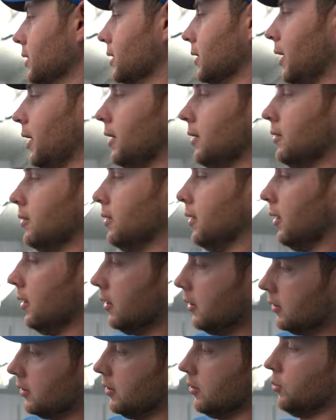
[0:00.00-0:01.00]
side,
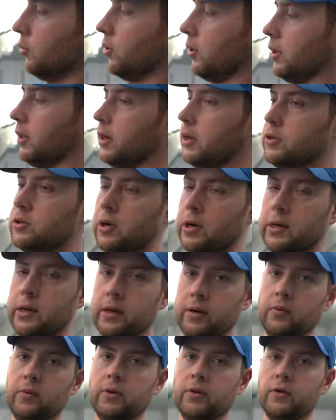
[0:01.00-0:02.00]
they were working on trying to
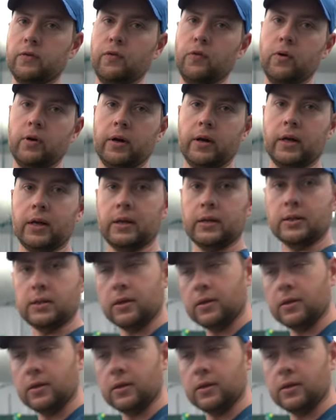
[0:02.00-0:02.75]
hit with their forehands.